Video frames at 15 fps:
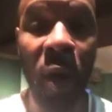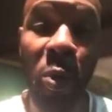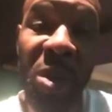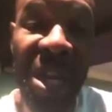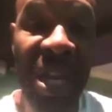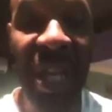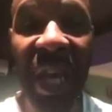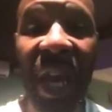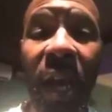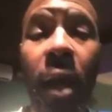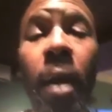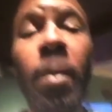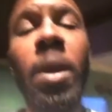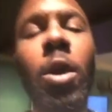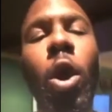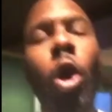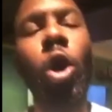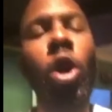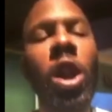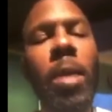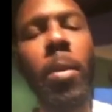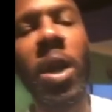We ain't care because
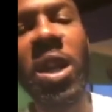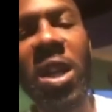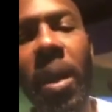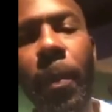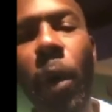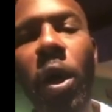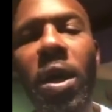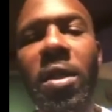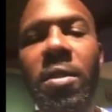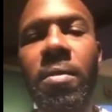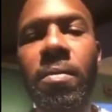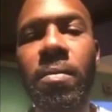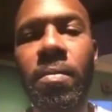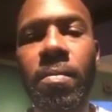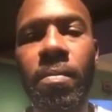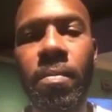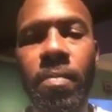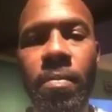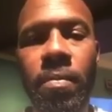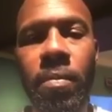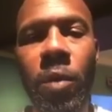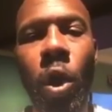all of their money in their pocket.
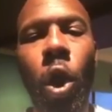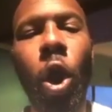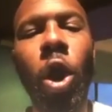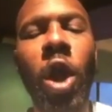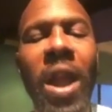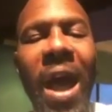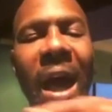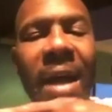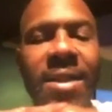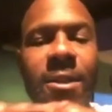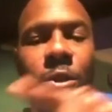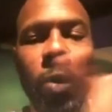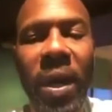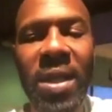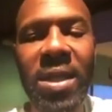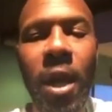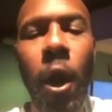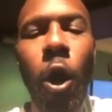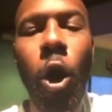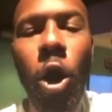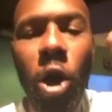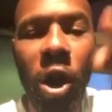All of the artists who enter,
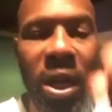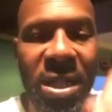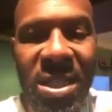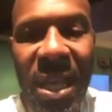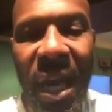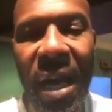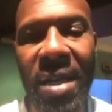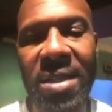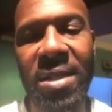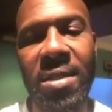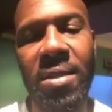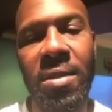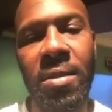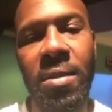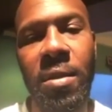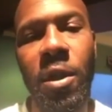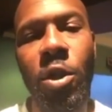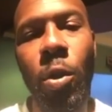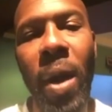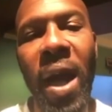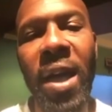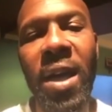all of their lazy ass. You
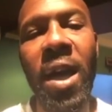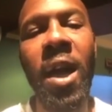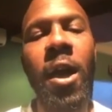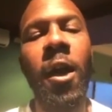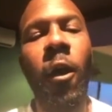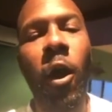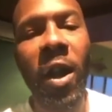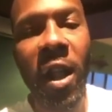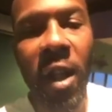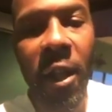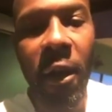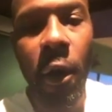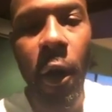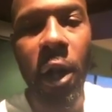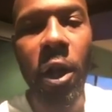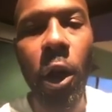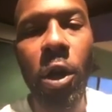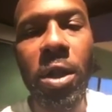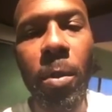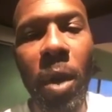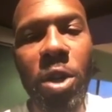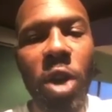know why? All
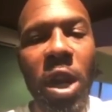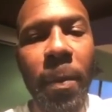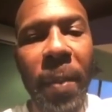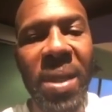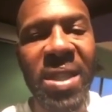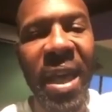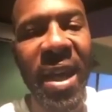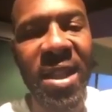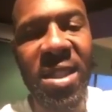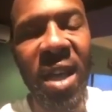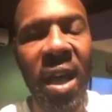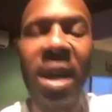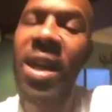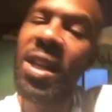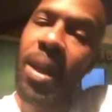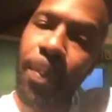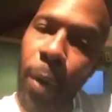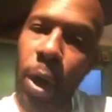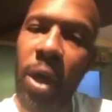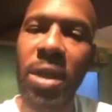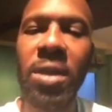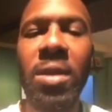the money all they pay to enter in their
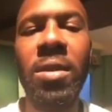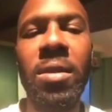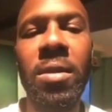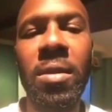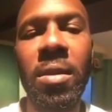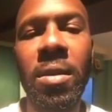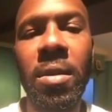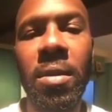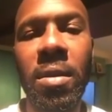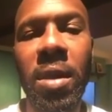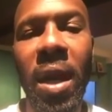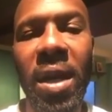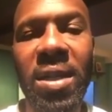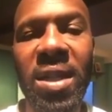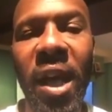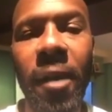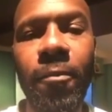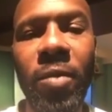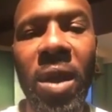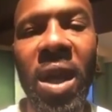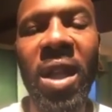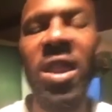pocket. You
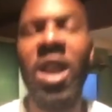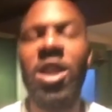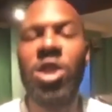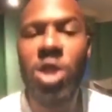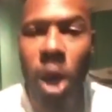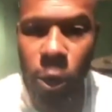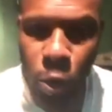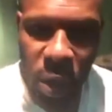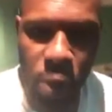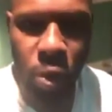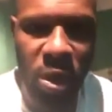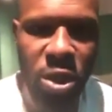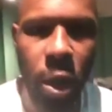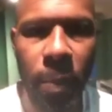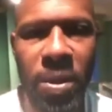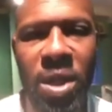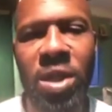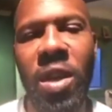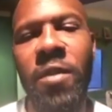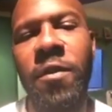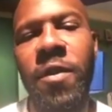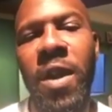understand? They're not going to do this
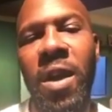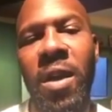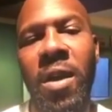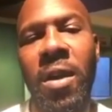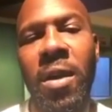competition fair.